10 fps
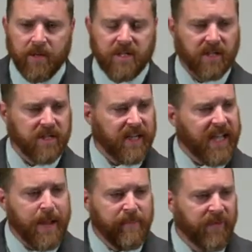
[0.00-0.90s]
to
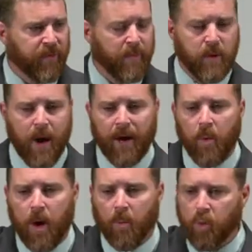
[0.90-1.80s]
keep me from you. I don't
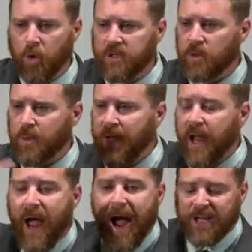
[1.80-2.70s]
want rules and regs.
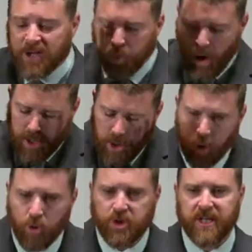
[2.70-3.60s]
I just want
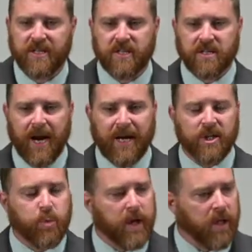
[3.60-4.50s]
you, Jesus. I
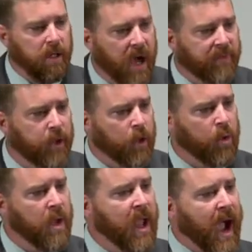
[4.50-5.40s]
just want to love
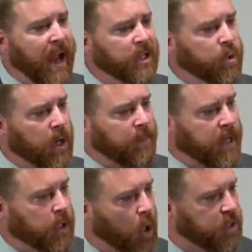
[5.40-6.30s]
you. I just want to be
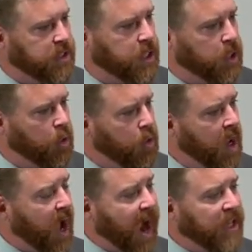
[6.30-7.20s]
close to you.
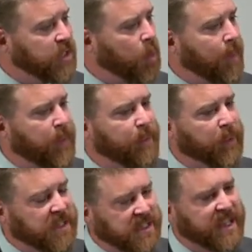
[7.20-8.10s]
I just want people
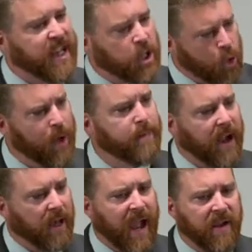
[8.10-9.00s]
to see you in
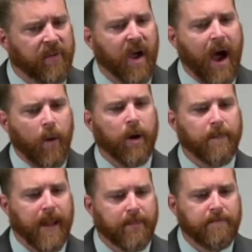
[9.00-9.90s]
my life. I want to
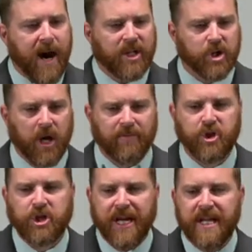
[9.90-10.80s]
make much of
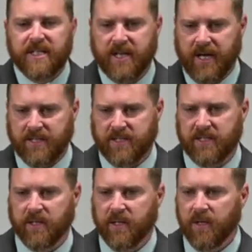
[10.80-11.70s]
Jesus.